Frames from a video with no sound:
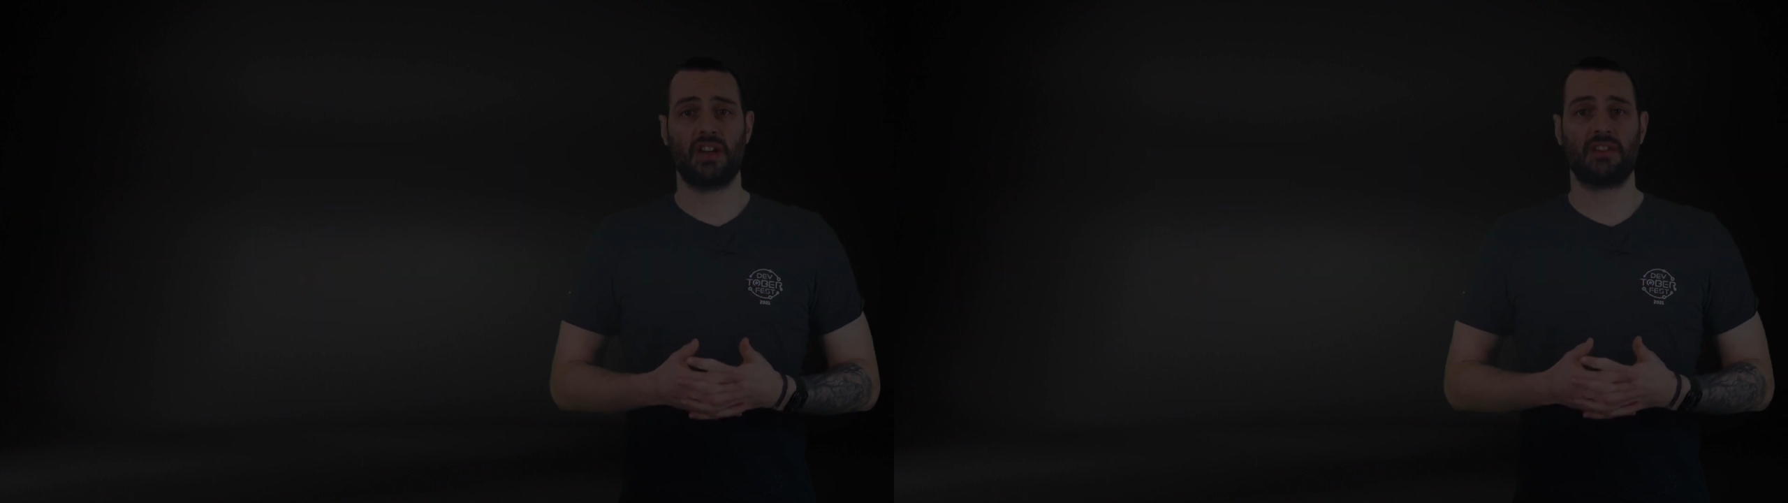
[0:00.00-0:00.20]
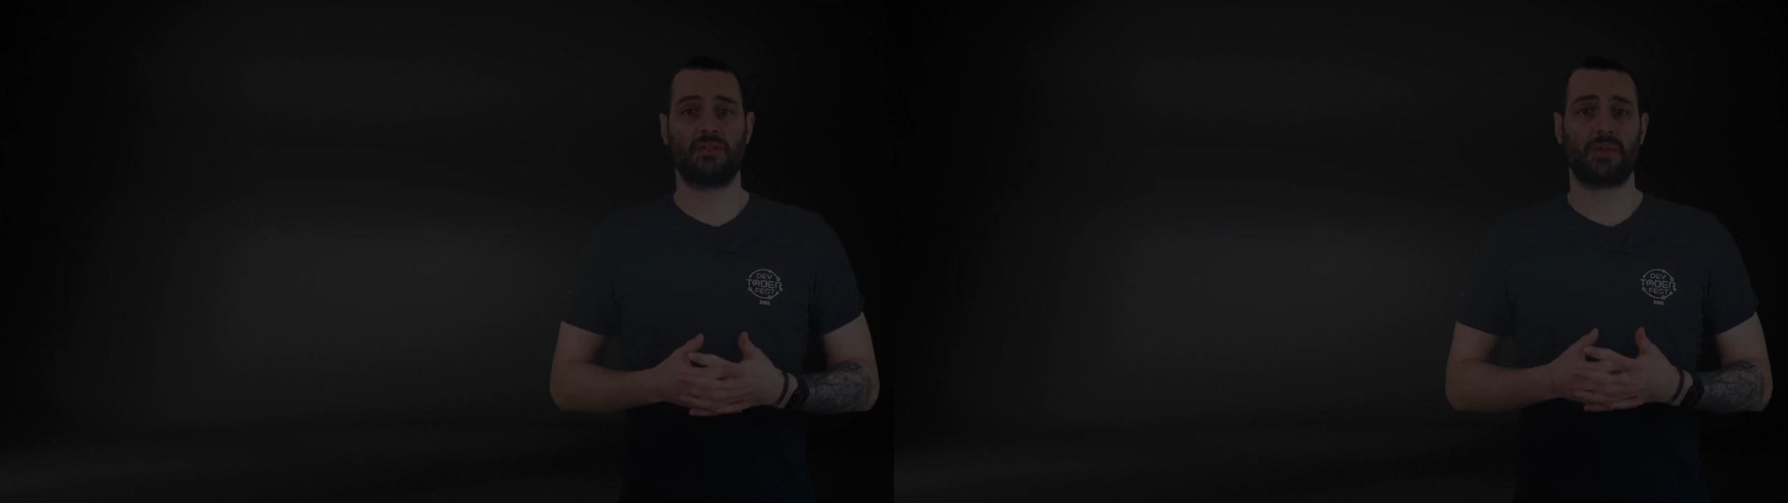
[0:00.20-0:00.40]

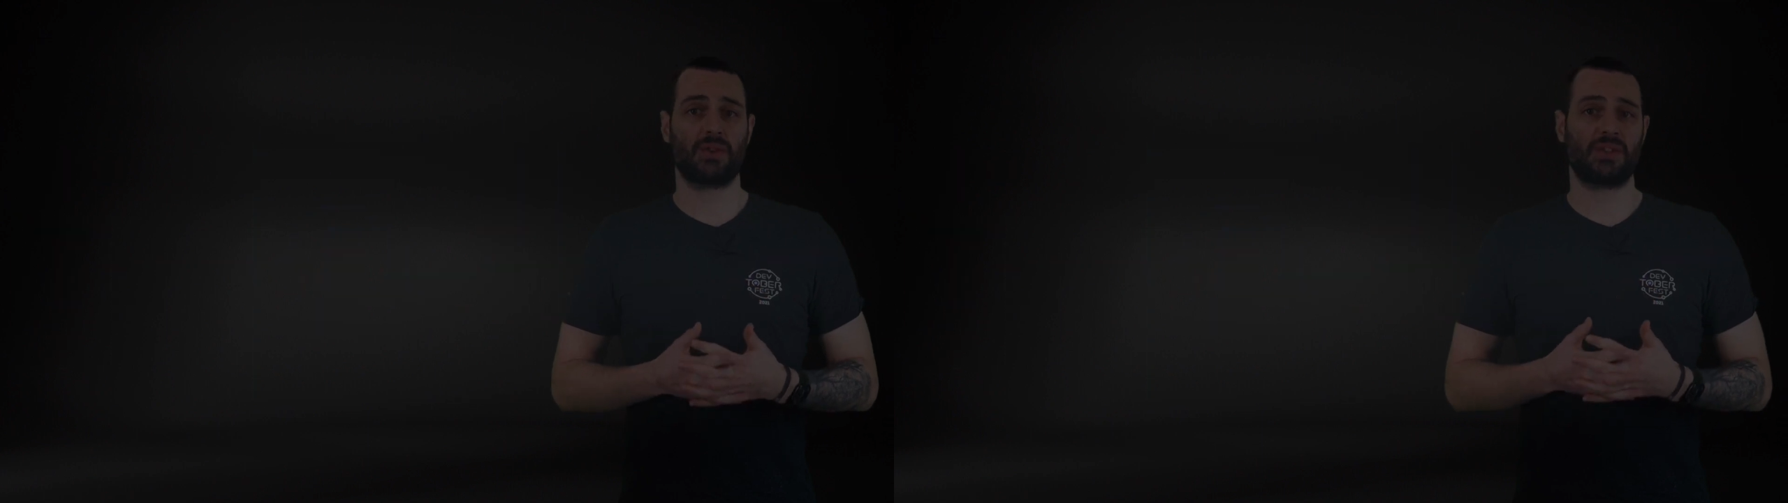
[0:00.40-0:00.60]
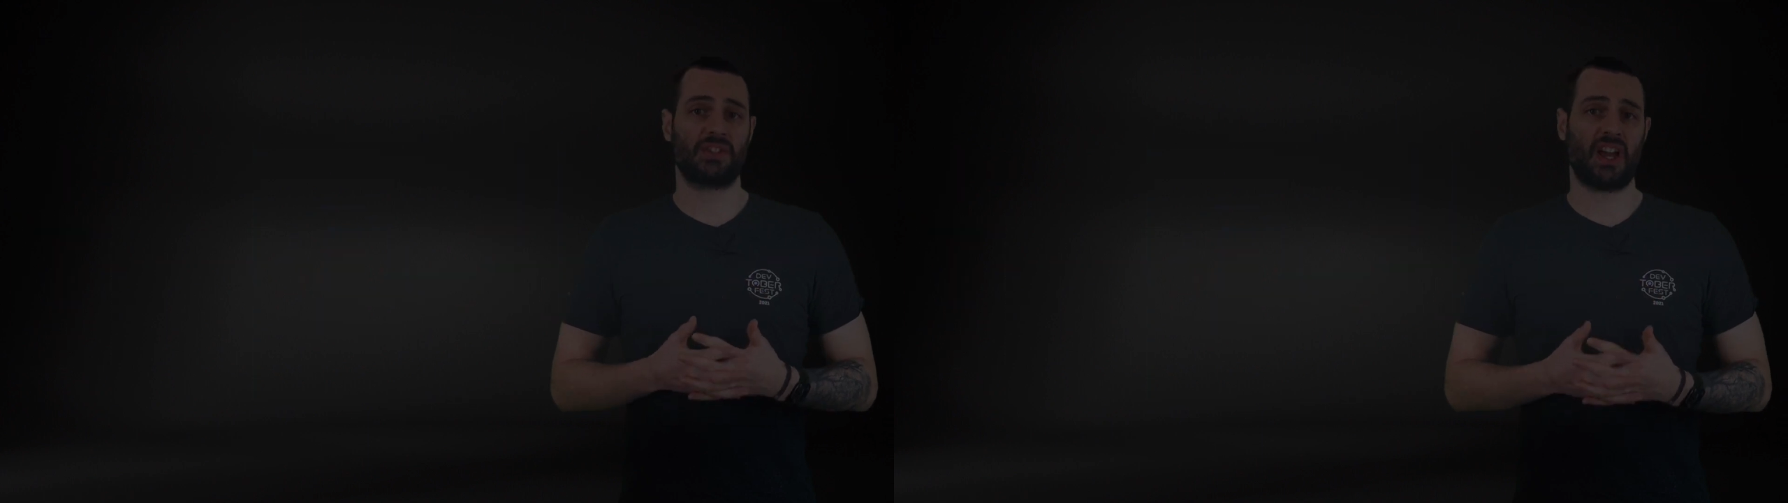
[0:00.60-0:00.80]
the
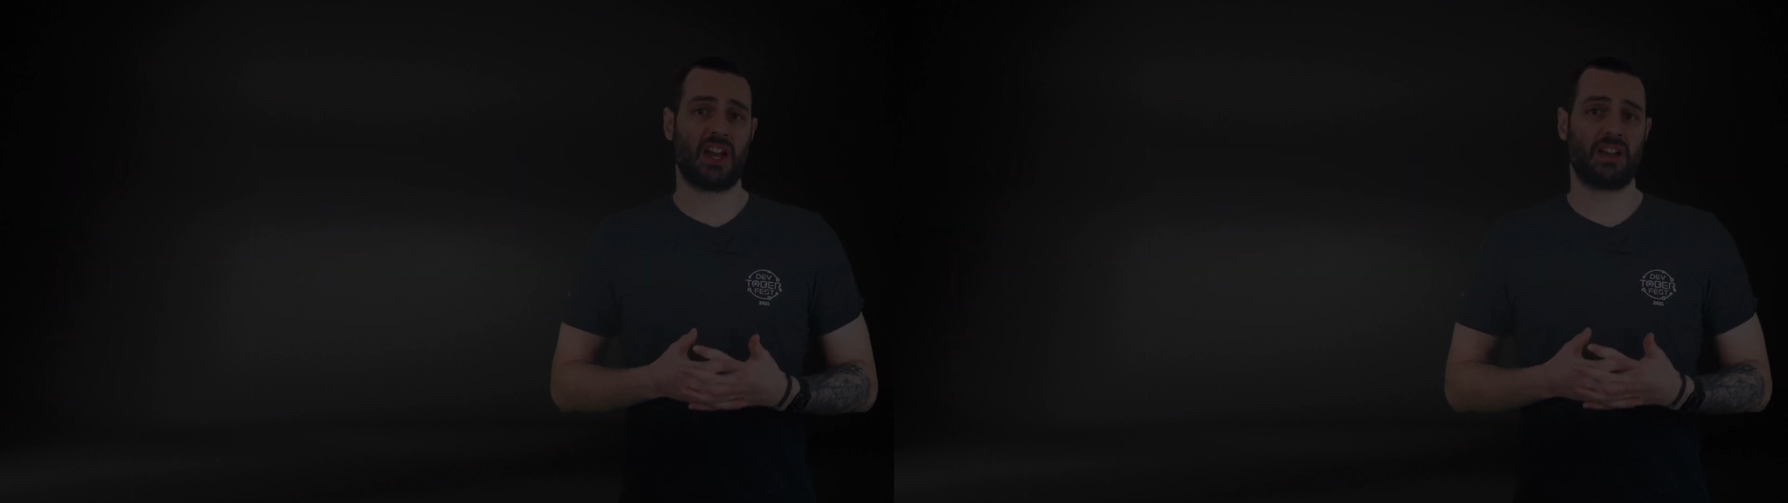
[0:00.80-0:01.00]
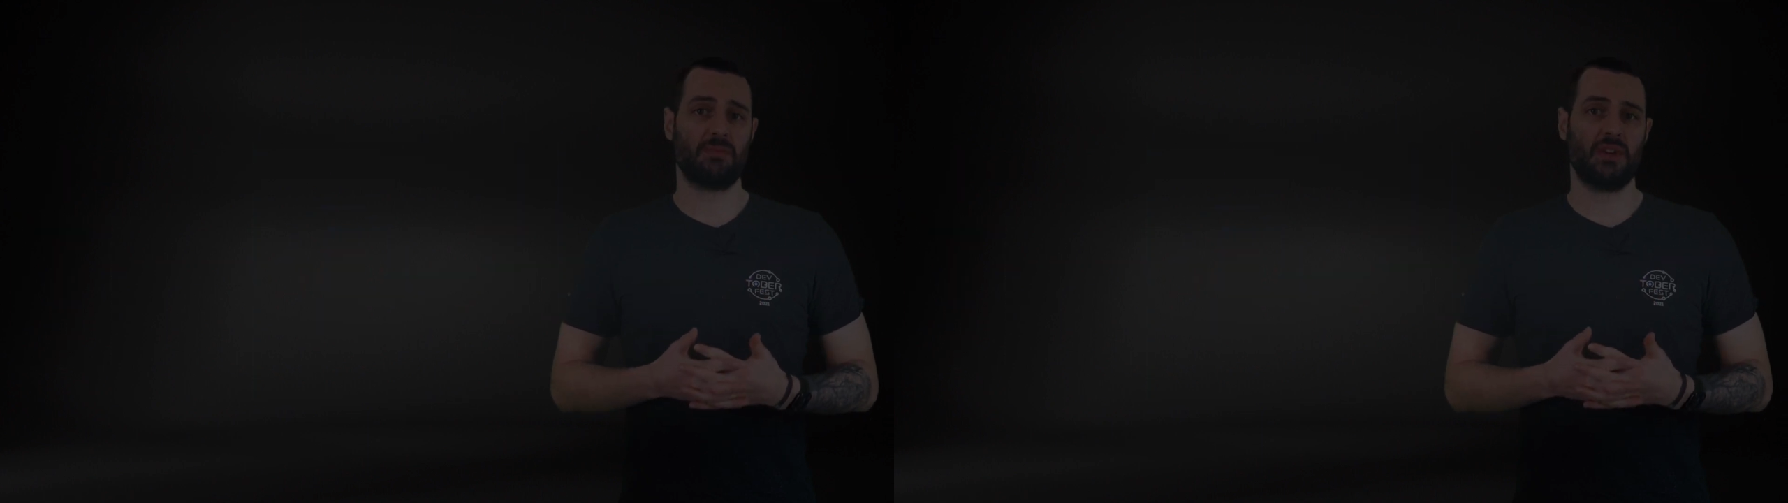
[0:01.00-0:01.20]
first
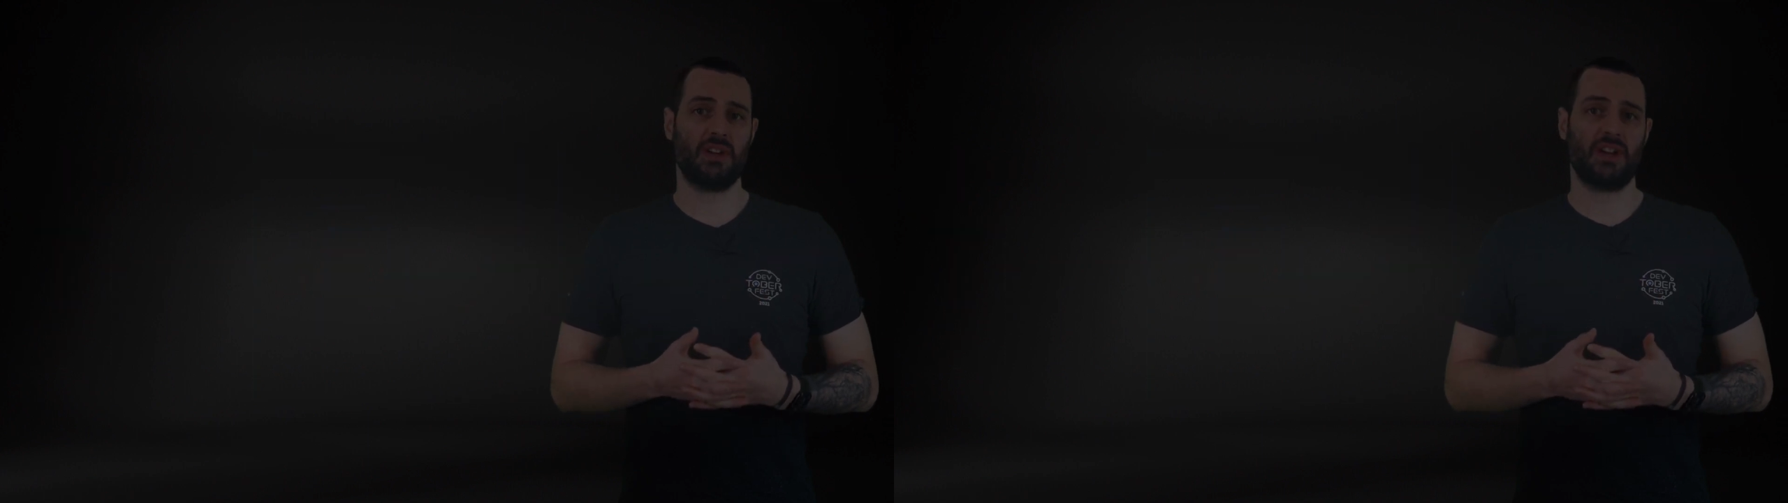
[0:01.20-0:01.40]
time,